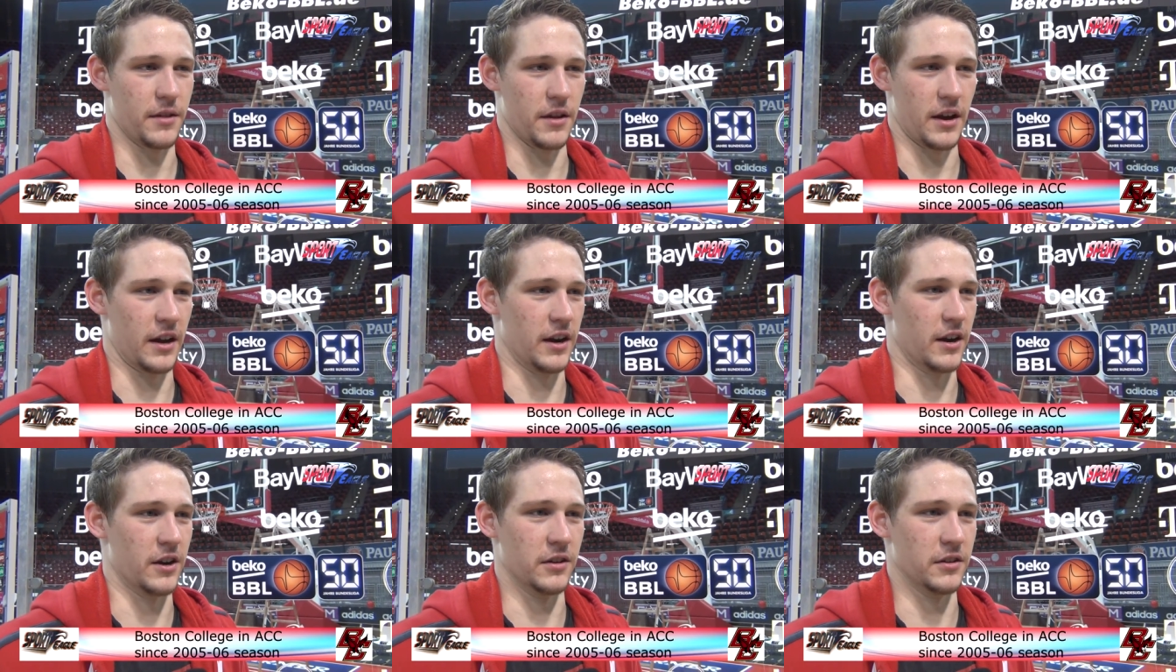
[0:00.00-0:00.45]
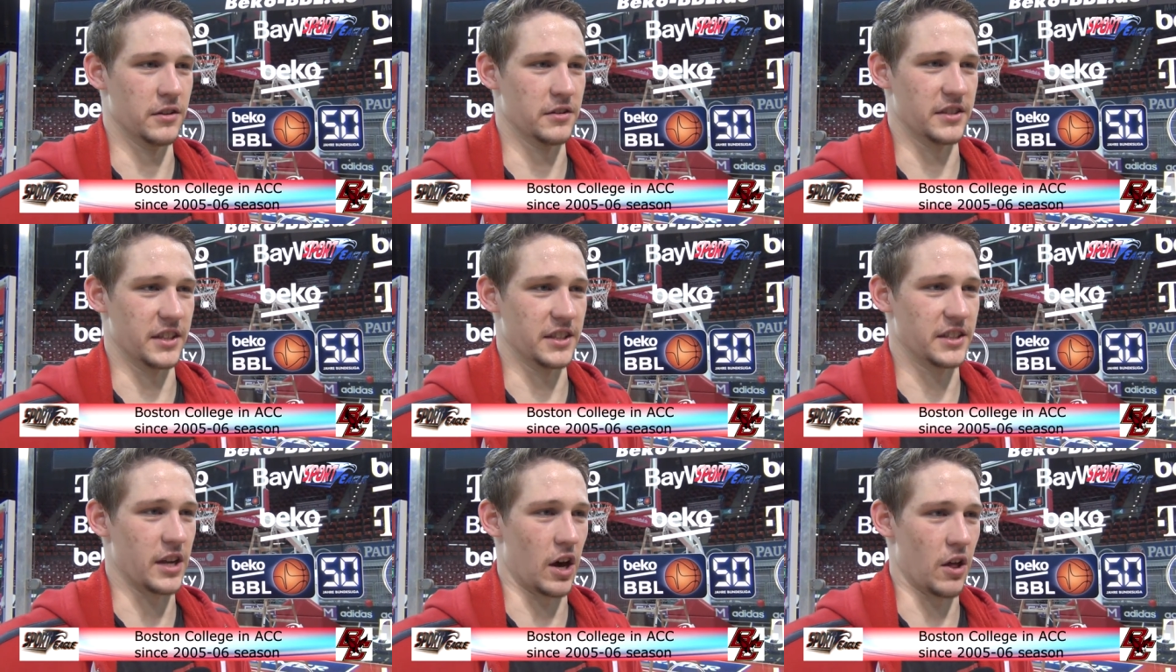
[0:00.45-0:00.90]
I know
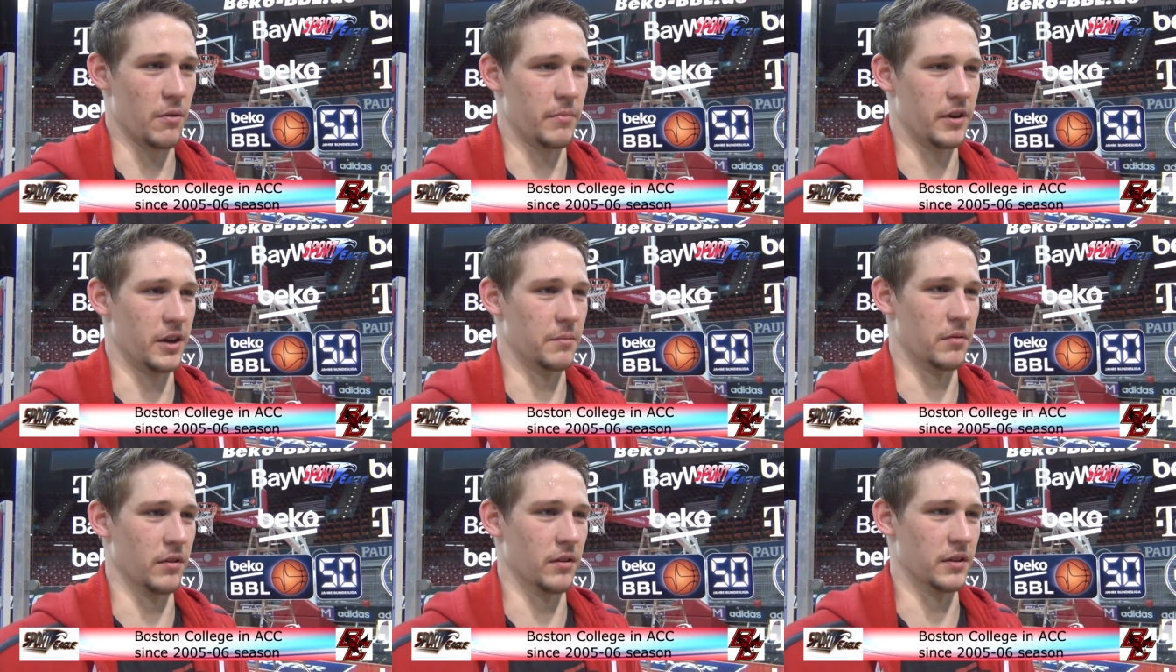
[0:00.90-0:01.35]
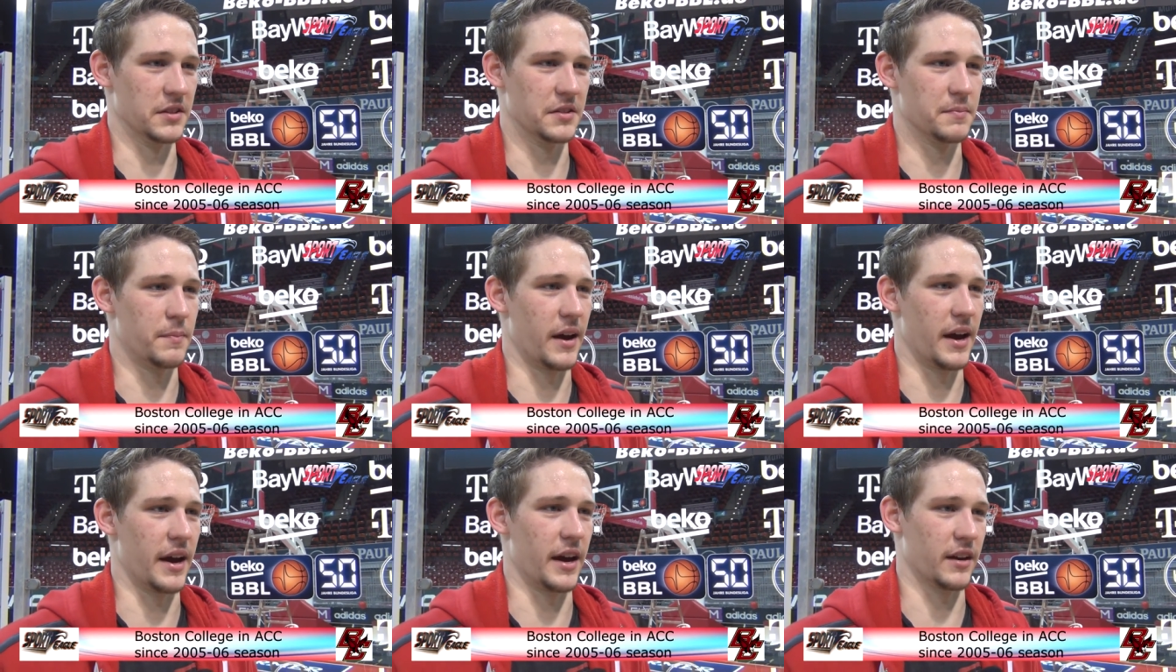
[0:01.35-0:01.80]
6,000 people, it's
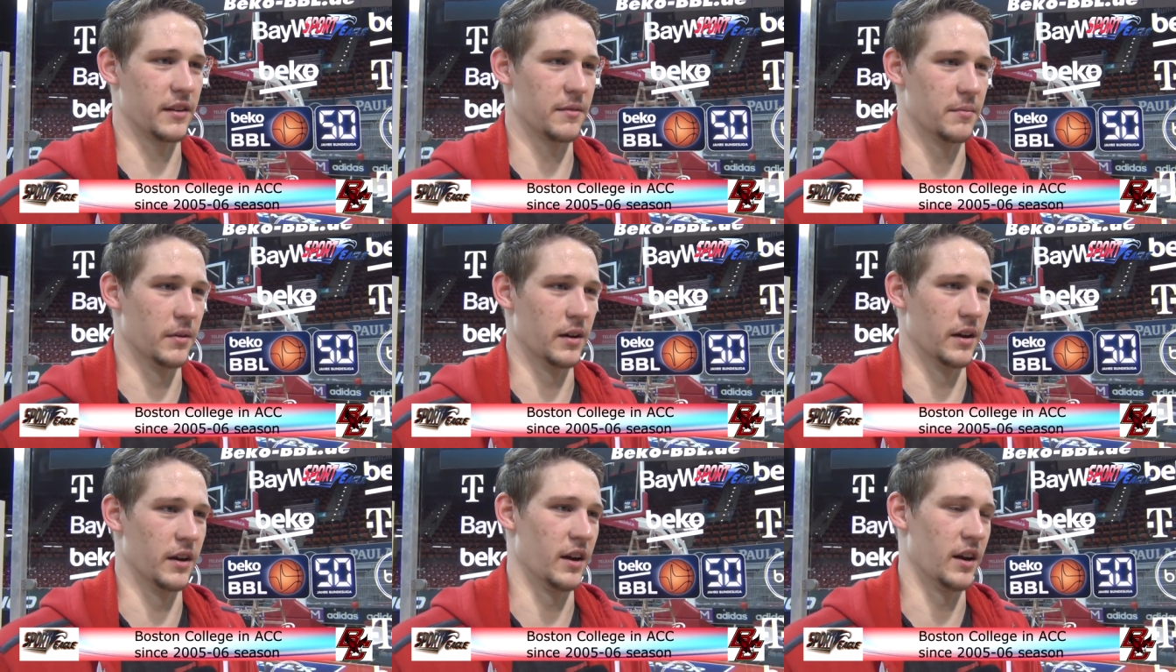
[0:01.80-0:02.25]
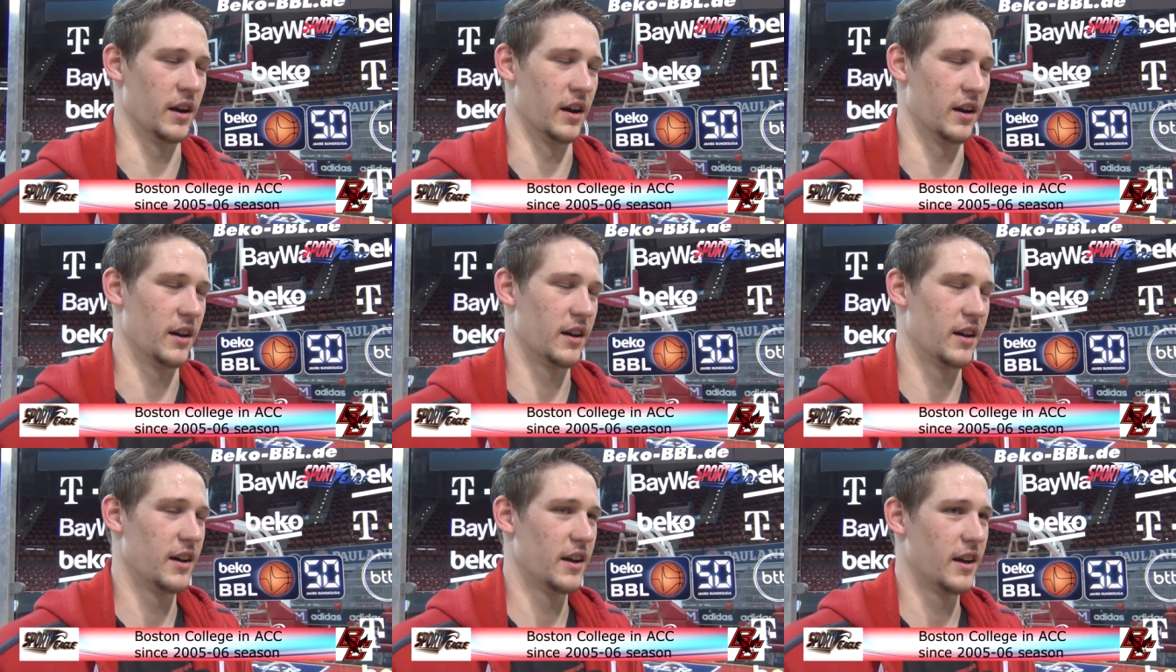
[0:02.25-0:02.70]
packed, but